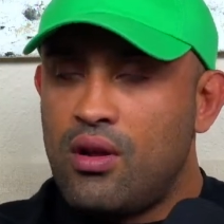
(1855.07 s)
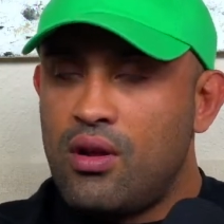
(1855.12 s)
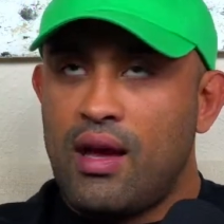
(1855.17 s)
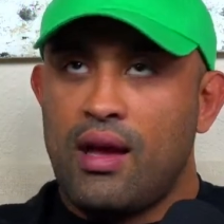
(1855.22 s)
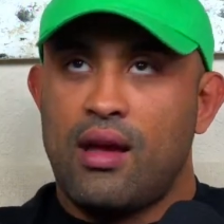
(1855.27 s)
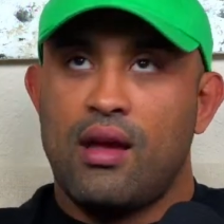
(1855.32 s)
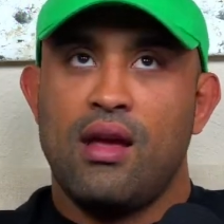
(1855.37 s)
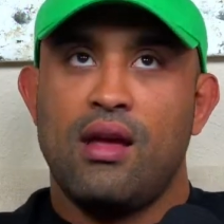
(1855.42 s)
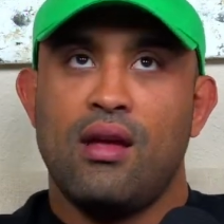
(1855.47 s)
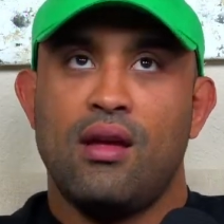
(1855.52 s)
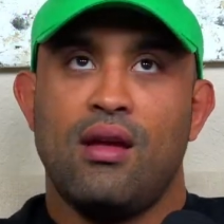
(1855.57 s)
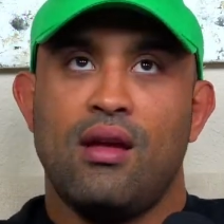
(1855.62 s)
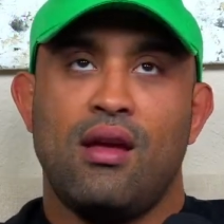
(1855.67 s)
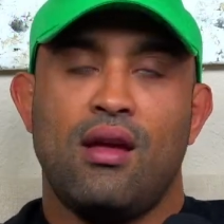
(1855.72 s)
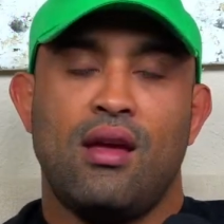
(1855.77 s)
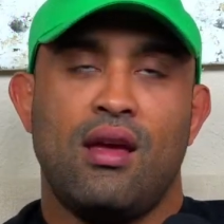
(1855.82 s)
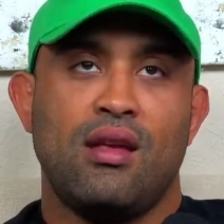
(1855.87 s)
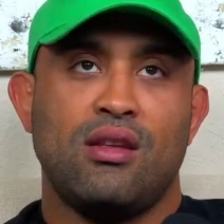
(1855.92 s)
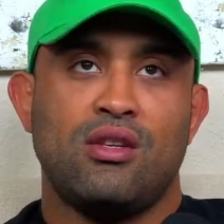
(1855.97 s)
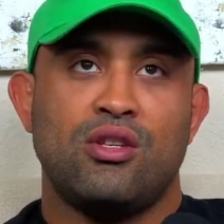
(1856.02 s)

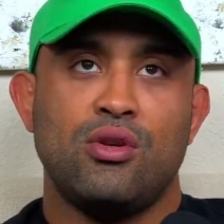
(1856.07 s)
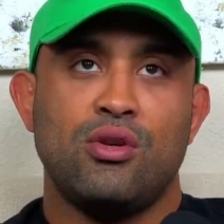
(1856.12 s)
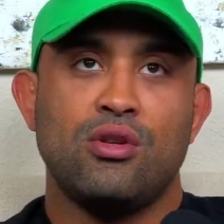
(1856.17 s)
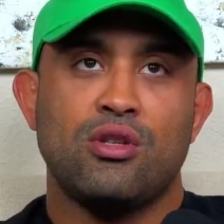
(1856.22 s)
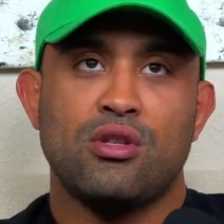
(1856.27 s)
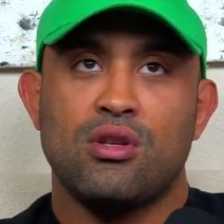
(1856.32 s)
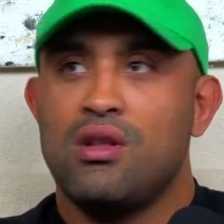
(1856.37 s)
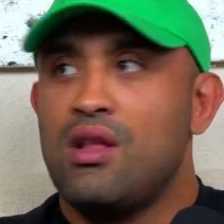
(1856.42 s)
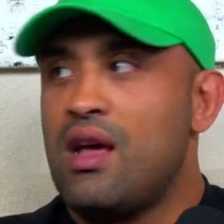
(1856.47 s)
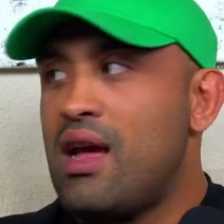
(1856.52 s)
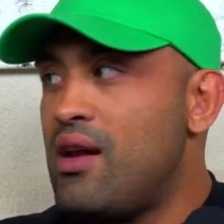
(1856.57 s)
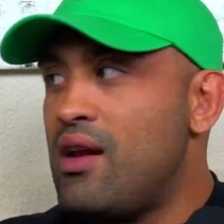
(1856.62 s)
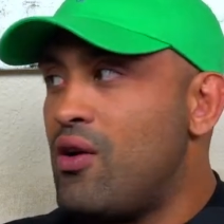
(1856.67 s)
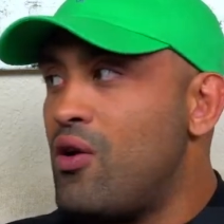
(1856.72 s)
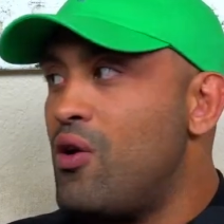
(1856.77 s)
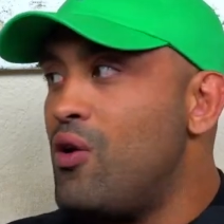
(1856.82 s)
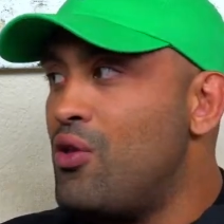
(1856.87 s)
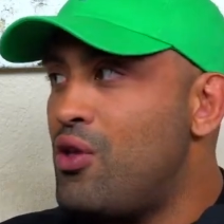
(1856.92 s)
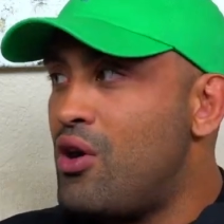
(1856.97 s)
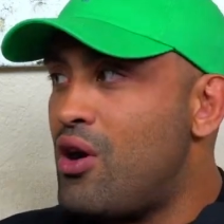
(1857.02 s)
he's used to letting go
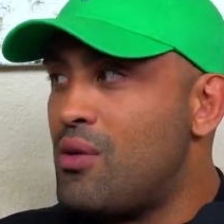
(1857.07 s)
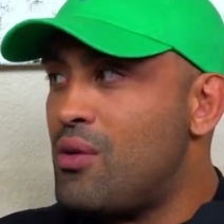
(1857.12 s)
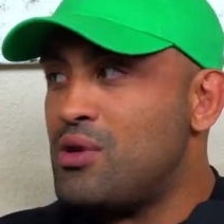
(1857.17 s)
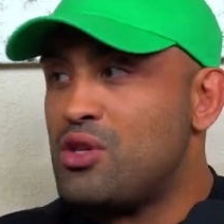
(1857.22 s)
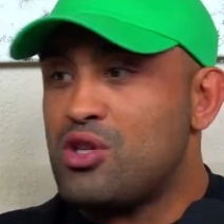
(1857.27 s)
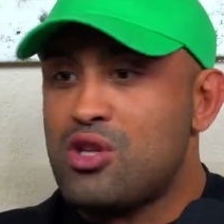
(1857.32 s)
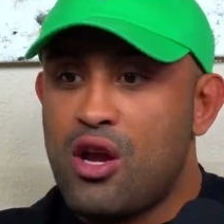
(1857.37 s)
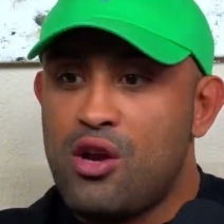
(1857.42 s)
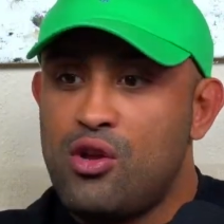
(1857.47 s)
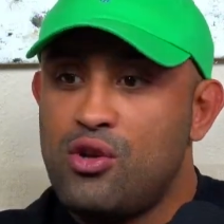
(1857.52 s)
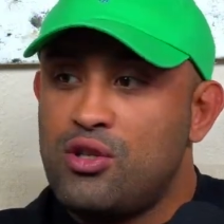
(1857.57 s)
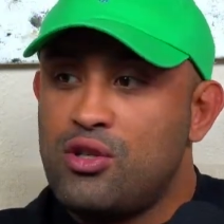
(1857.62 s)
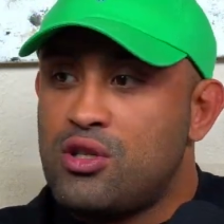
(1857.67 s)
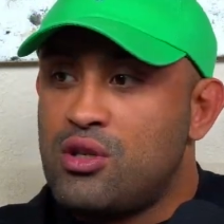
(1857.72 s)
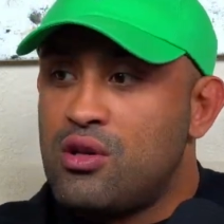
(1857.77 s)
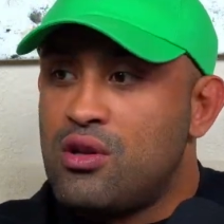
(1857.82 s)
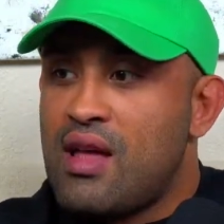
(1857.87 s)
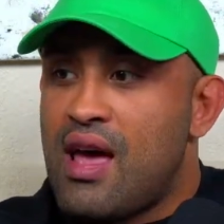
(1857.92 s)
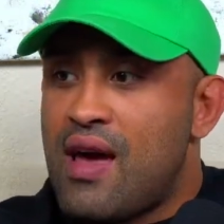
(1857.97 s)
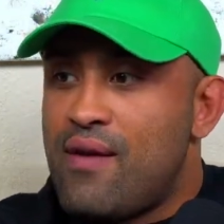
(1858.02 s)
of the arm. He's not used to
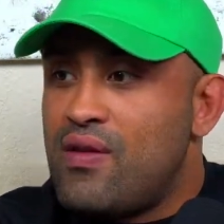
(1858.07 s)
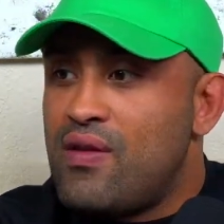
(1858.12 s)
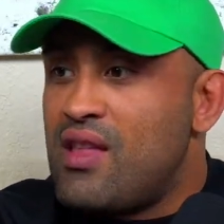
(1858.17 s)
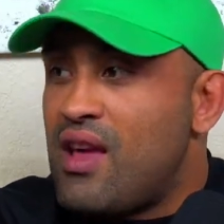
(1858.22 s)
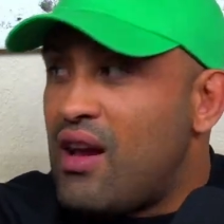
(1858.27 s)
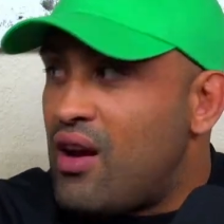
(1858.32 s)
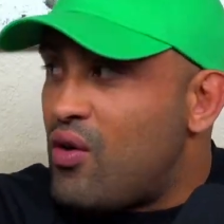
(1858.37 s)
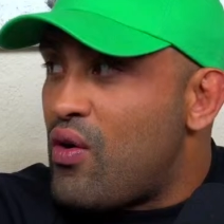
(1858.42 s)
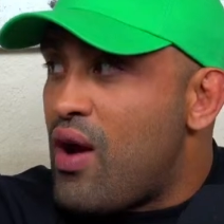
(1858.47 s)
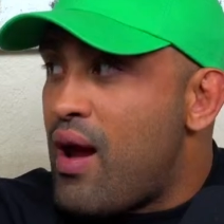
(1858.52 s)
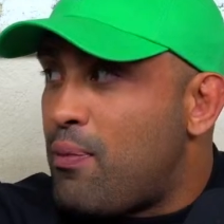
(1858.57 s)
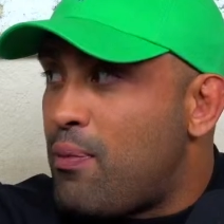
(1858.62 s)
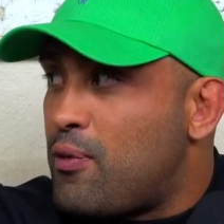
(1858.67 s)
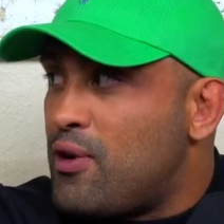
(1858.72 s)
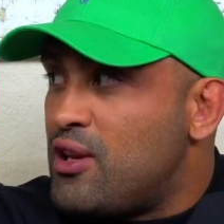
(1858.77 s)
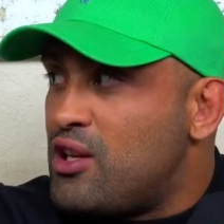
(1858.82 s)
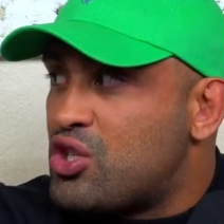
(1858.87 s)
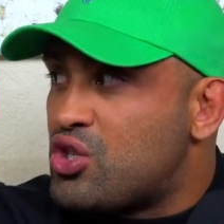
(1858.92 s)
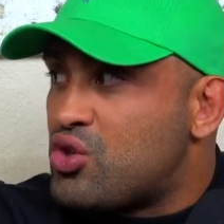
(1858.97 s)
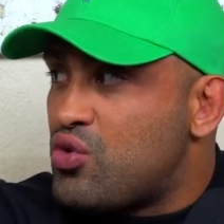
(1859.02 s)
having that grappling
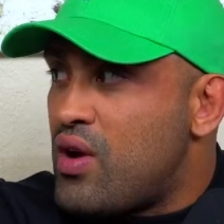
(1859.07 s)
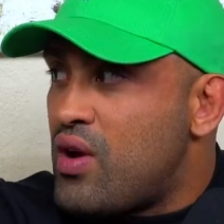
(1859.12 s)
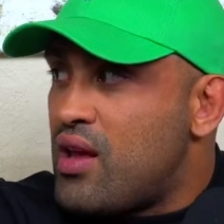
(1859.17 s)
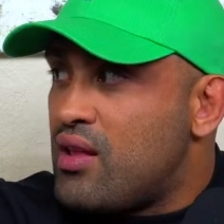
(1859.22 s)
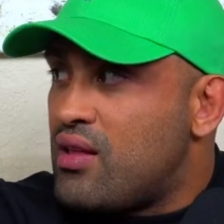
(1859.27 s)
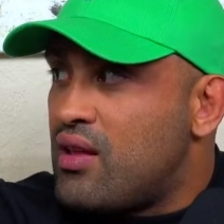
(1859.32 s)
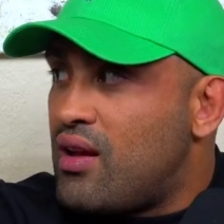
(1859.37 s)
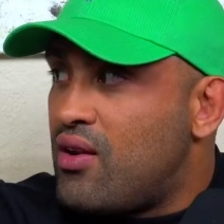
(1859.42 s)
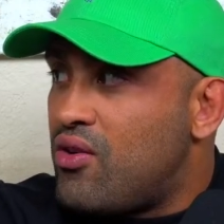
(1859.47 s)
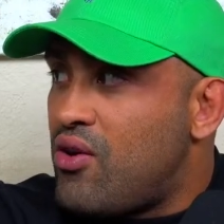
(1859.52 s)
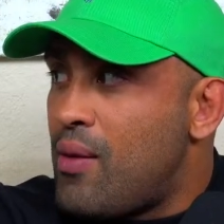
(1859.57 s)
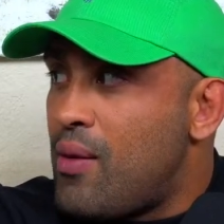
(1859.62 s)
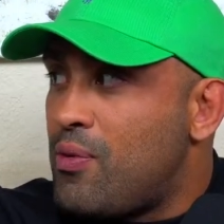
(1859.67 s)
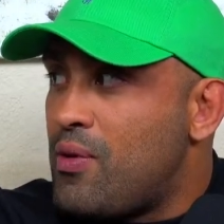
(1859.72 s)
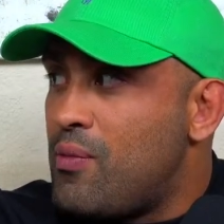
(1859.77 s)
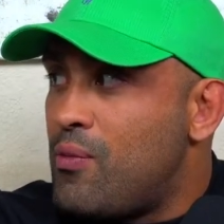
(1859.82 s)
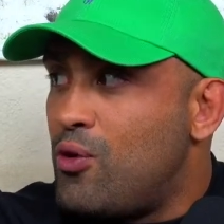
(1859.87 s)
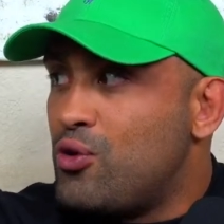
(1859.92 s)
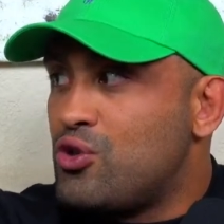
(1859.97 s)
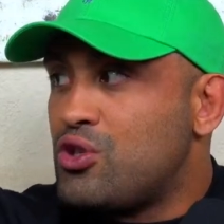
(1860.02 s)
strength, that grappling
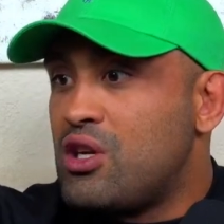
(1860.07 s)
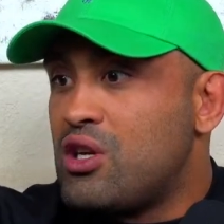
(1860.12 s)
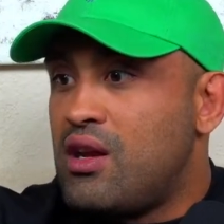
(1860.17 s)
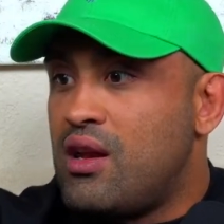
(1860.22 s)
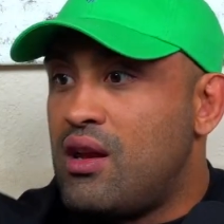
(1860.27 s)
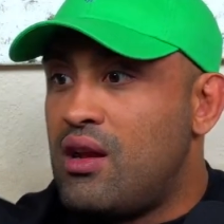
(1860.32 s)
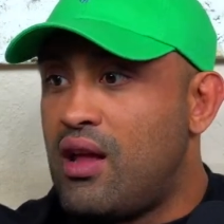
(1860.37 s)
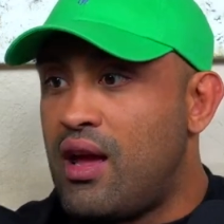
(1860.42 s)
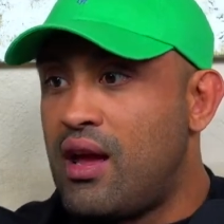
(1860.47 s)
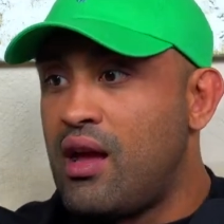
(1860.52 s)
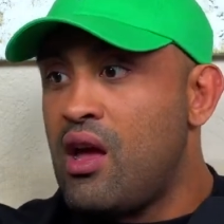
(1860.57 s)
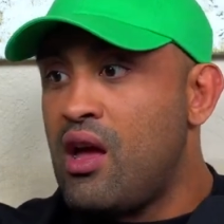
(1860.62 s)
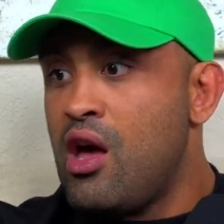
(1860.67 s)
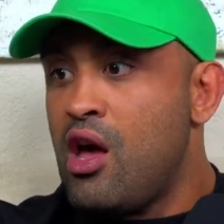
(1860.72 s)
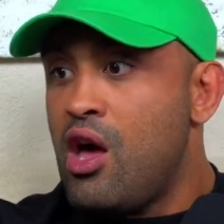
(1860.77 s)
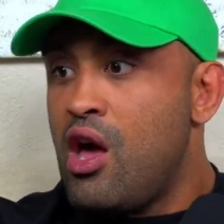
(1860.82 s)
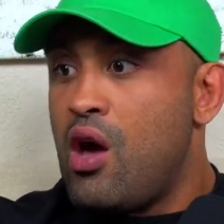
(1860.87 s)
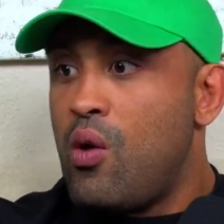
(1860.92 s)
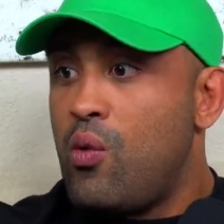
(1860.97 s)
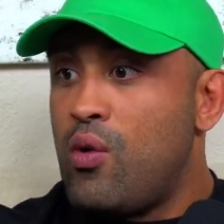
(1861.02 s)
motion, and like
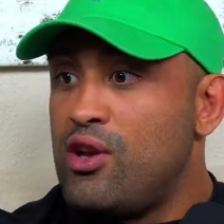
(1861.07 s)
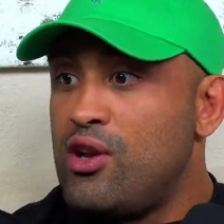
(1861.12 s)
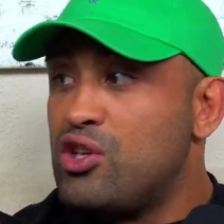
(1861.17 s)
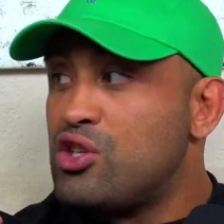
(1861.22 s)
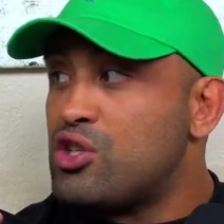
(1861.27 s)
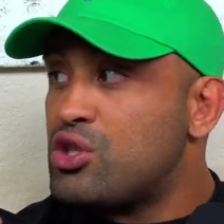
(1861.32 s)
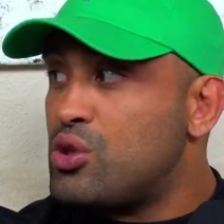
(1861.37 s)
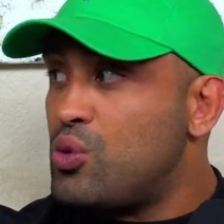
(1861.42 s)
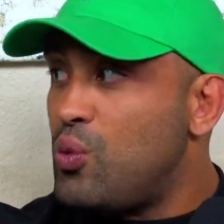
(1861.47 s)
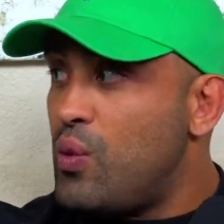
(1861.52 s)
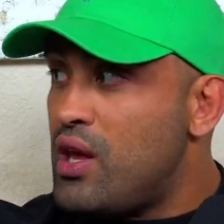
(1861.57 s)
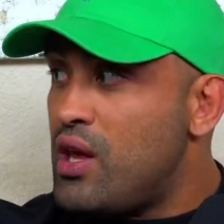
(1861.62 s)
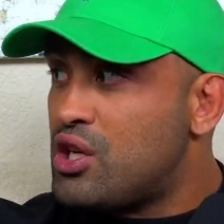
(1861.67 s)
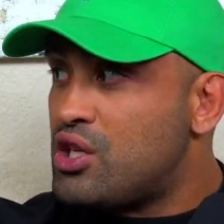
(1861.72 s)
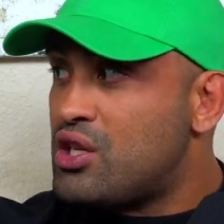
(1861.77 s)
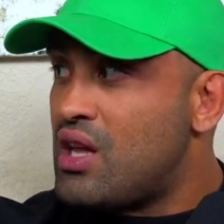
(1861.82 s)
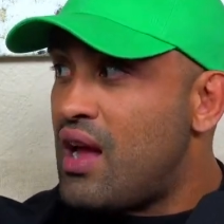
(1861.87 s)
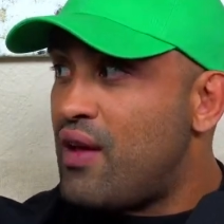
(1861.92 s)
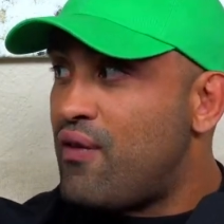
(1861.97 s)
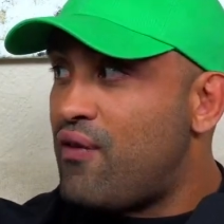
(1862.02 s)
when you switch
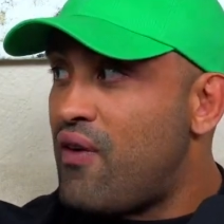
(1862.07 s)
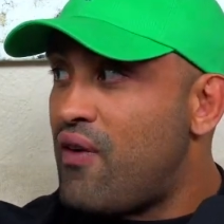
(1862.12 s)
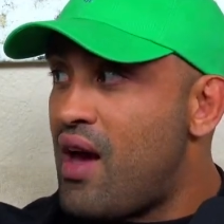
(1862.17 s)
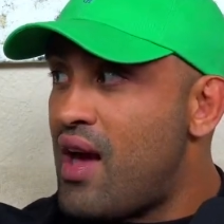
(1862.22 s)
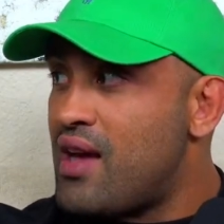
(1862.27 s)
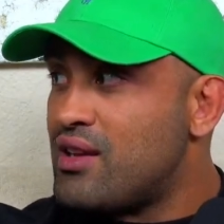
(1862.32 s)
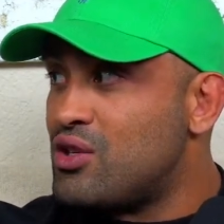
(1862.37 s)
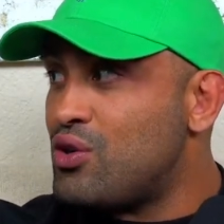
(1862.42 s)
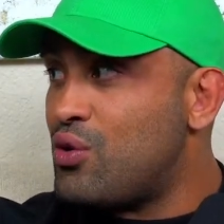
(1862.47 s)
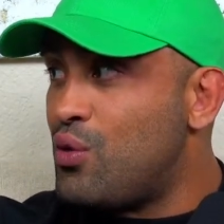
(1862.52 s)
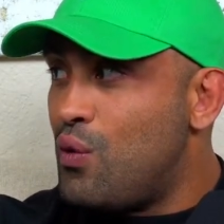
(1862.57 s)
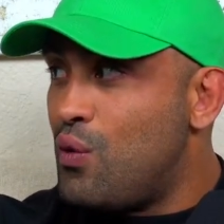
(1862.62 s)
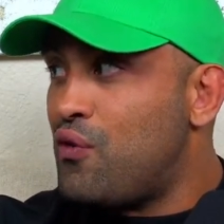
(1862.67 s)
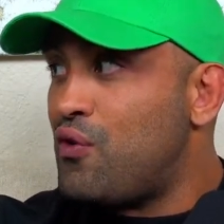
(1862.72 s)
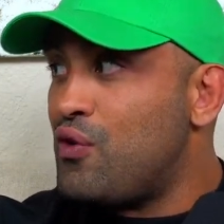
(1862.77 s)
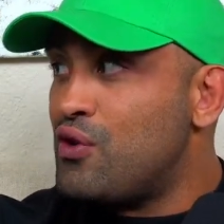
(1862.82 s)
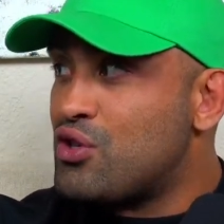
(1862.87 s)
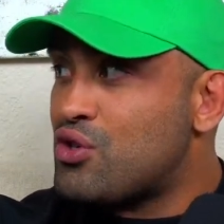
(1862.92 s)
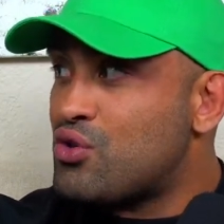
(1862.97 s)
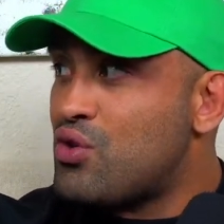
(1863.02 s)
that fast, you're going for
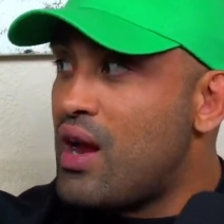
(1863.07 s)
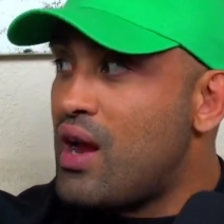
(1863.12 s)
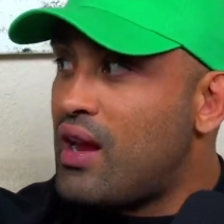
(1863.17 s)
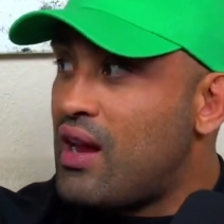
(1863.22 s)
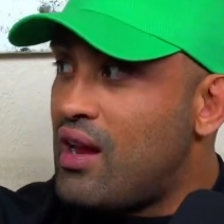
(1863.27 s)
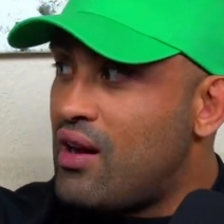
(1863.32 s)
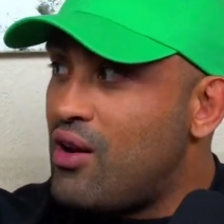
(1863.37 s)
a strike, and then you